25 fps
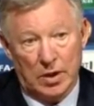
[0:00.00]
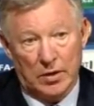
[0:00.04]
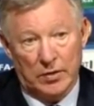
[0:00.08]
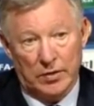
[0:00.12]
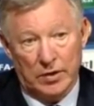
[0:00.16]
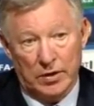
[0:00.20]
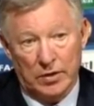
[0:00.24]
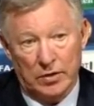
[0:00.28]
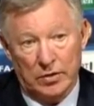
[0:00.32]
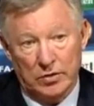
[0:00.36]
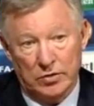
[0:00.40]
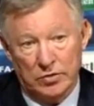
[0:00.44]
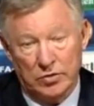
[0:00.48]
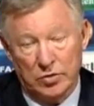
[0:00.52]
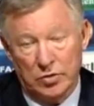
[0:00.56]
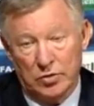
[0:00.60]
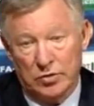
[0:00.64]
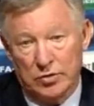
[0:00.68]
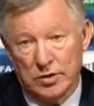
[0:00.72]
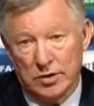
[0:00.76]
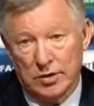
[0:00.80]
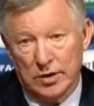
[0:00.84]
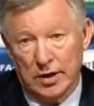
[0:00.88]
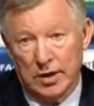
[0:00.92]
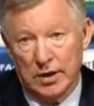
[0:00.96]
think you
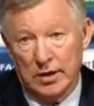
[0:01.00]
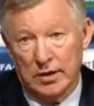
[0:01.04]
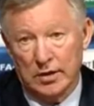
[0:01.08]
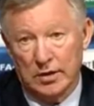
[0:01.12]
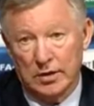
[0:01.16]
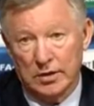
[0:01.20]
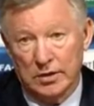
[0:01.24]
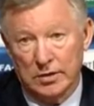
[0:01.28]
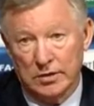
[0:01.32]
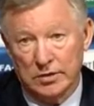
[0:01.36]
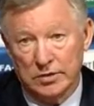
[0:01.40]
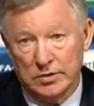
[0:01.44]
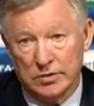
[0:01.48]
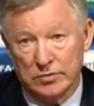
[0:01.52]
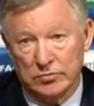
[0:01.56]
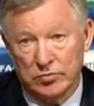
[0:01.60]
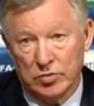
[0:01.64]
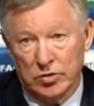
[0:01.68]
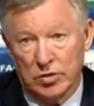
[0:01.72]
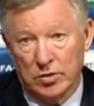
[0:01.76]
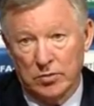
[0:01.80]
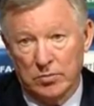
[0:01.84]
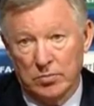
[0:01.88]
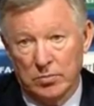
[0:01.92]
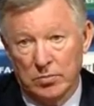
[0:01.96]
saw tonight that he's
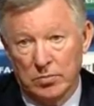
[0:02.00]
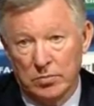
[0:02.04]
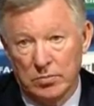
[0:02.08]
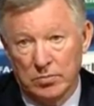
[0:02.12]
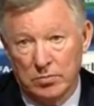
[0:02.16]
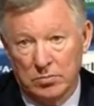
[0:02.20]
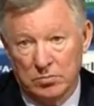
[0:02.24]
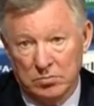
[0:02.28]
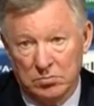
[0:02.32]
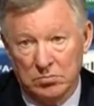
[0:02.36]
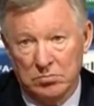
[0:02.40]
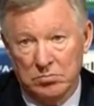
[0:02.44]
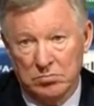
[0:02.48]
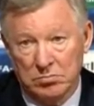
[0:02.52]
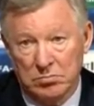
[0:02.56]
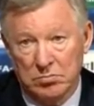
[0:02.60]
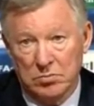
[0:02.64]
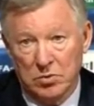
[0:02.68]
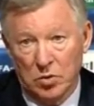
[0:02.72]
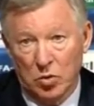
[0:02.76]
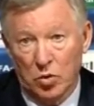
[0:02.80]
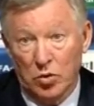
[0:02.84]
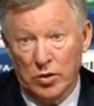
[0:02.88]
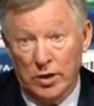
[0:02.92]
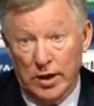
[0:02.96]
looking
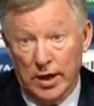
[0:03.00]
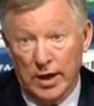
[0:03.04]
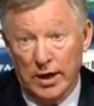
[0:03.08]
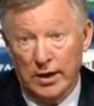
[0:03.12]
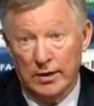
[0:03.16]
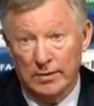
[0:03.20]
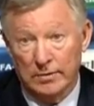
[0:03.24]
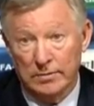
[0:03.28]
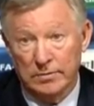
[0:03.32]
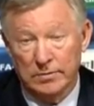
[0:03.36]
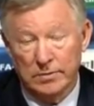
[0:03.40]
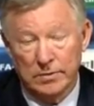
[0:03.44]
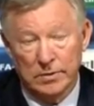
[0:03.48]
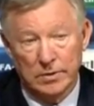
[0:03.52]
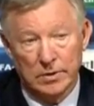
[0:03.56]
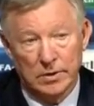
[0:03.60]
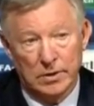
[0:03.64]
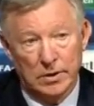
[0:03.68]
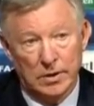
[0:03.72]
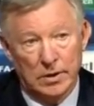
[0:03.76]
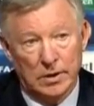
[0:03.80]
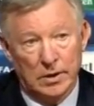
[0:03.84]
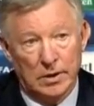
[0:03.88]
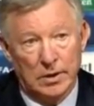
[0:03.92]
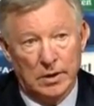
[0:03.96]
okay.
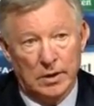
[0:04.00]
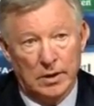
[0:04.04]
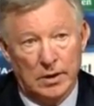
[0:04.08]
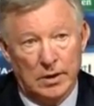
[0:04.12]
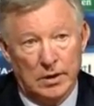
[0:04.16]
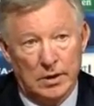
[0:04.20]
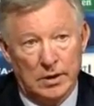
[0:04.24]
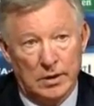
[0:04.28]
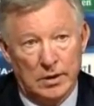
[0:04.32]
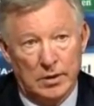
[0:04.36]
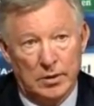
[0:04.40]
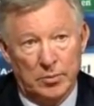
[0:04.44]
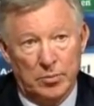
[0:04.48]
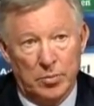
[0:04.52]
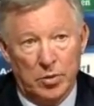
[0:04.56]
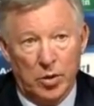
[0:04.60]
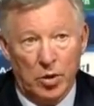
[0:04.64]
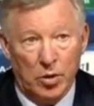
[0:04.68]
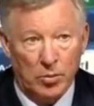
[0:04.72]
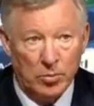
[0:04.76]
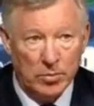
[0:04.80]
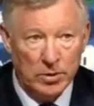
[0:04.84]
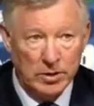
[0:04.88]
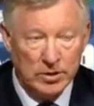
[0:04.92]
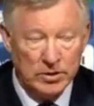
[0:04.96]
The
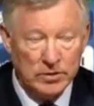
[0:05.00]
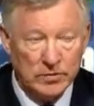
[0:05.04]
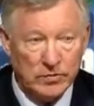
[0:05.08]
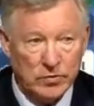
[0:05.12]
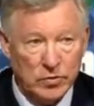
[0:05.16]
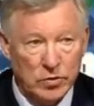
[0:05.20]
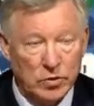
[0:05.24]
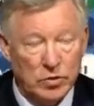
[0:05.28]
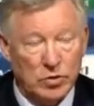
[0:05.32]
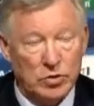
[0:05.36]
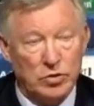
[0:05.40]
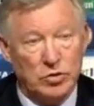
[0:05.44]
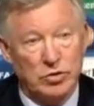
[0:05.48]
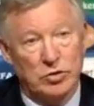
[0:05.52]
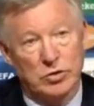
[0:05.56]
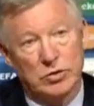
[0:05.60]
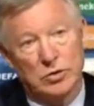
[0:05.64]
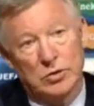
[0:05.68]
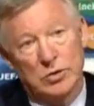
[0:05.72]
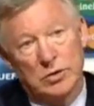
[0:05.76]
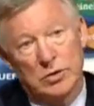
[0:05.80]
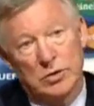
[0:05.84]
problem is, of course,